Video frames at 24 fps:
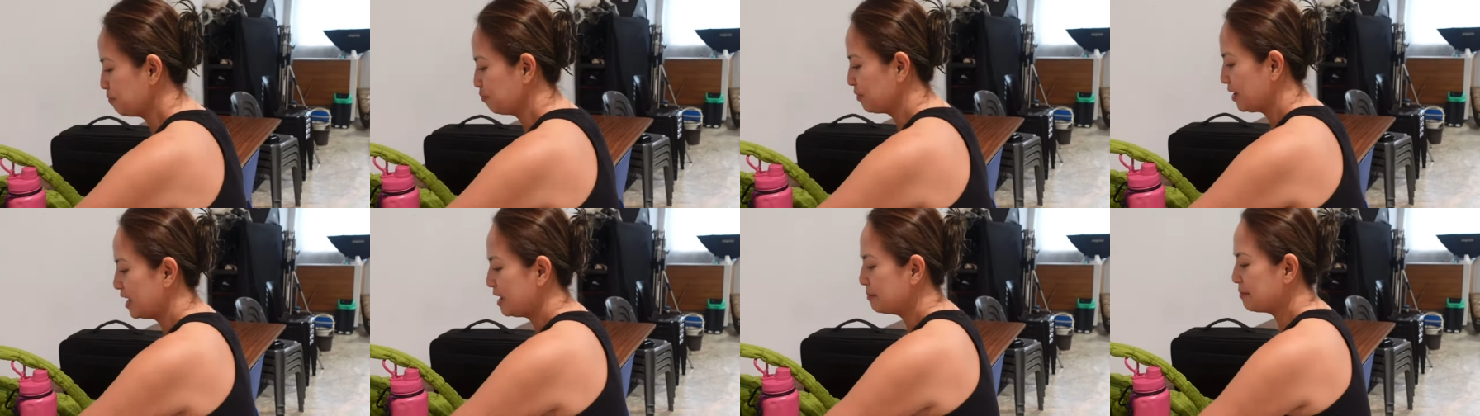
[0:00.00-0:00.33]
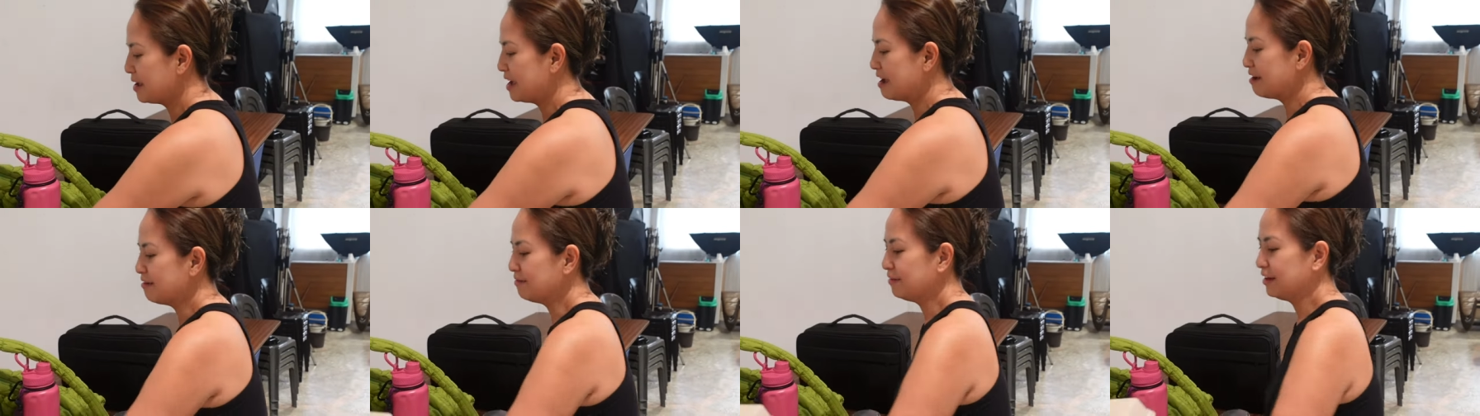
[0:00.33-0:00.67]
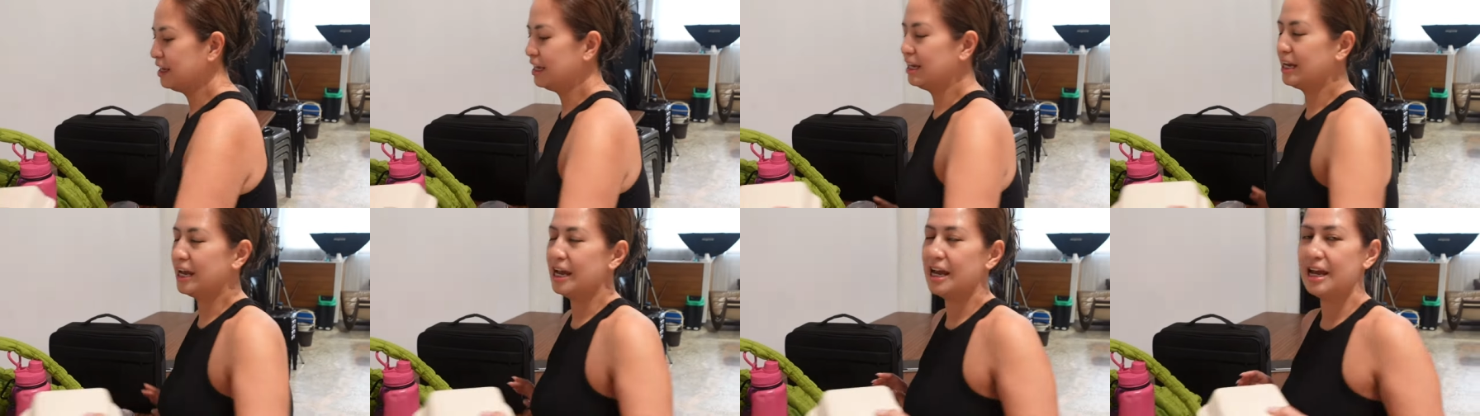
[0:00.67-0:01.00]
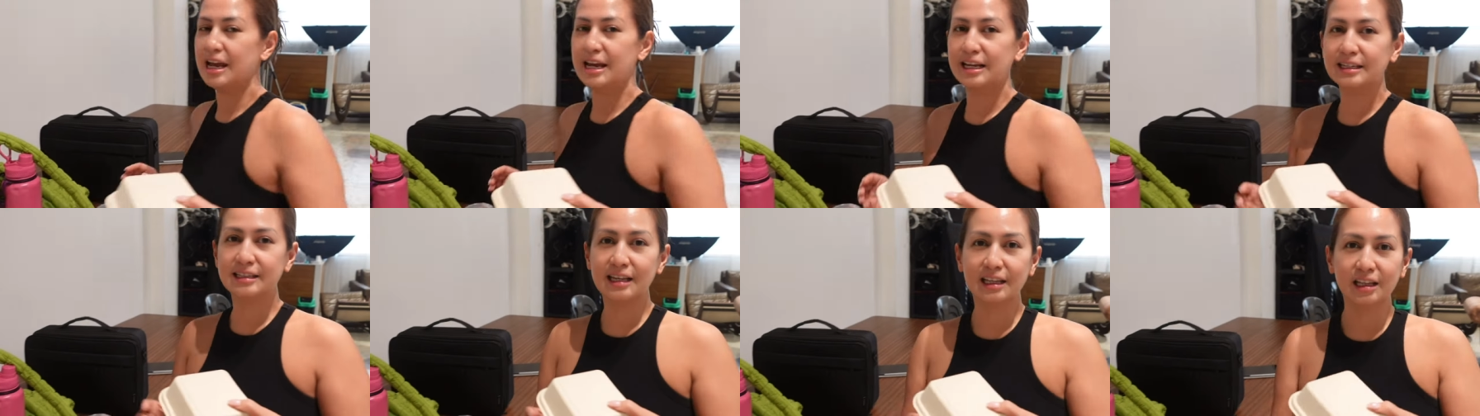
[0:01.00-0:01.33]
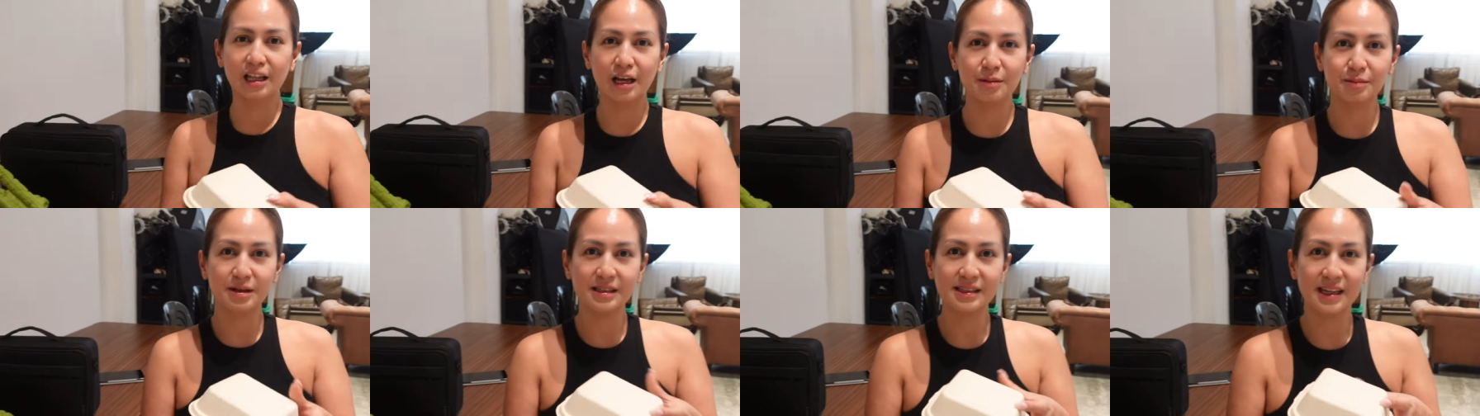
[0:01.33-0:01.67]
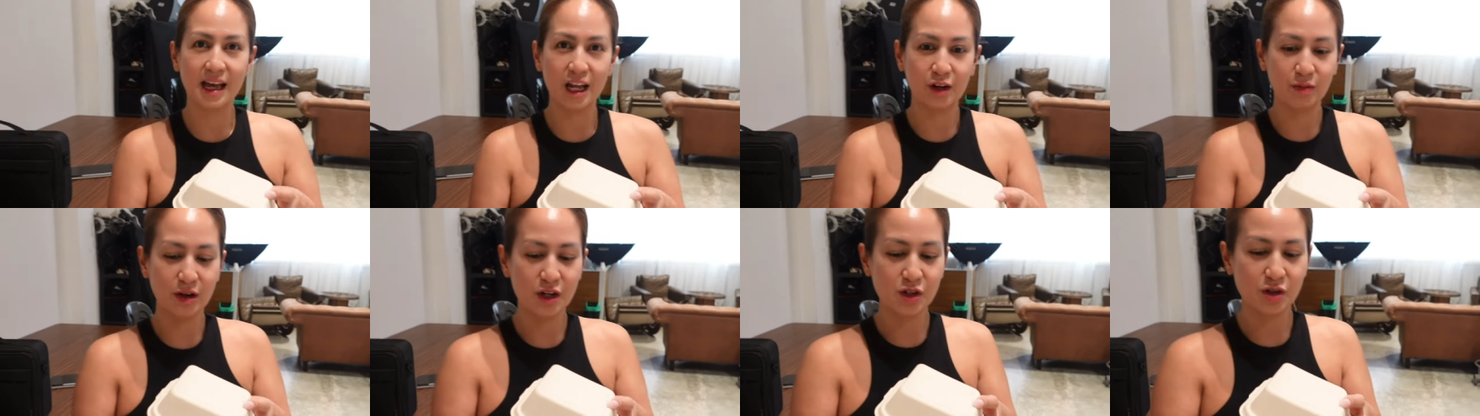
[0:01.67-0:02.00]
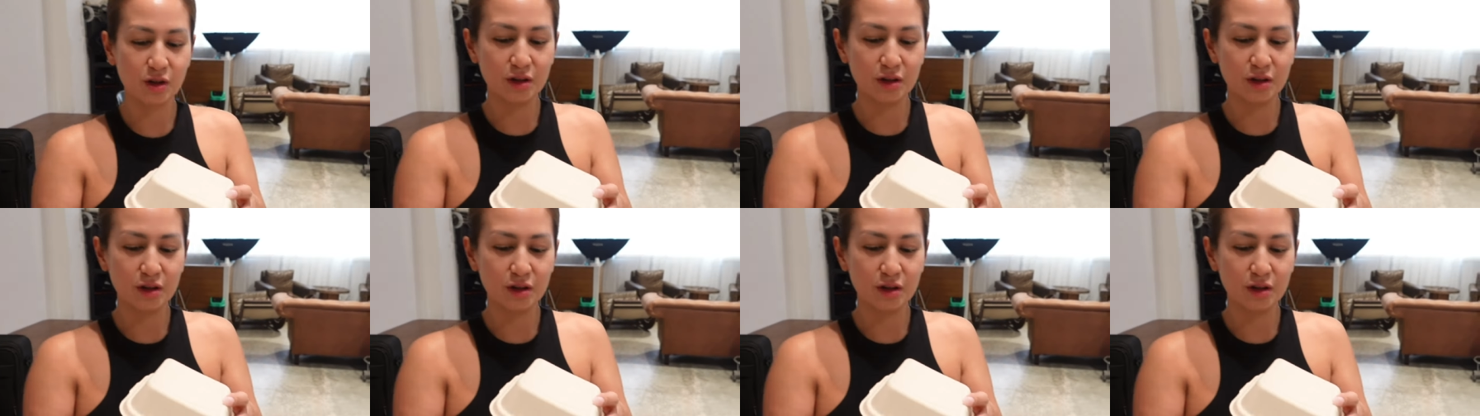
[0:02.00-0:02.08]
I'm having a salami sandwich